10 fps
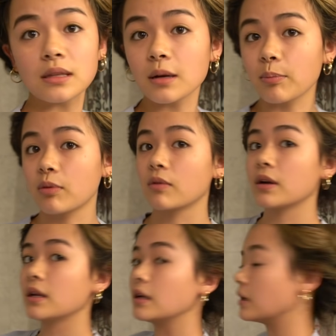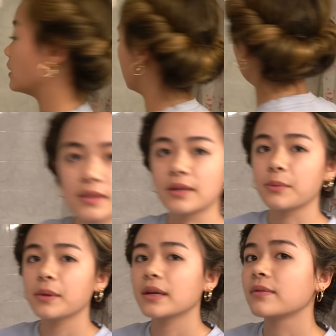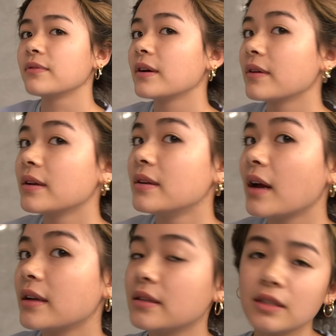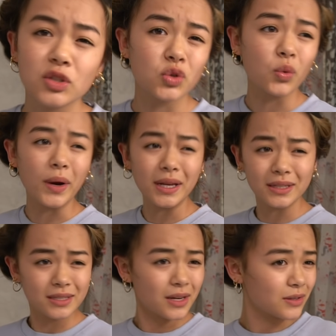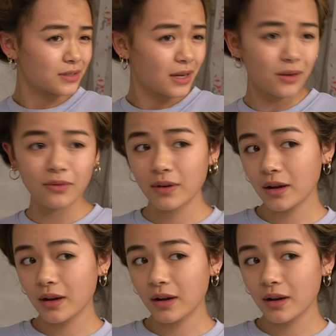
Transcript: they're pretty good. See, like very 1920s hairstyle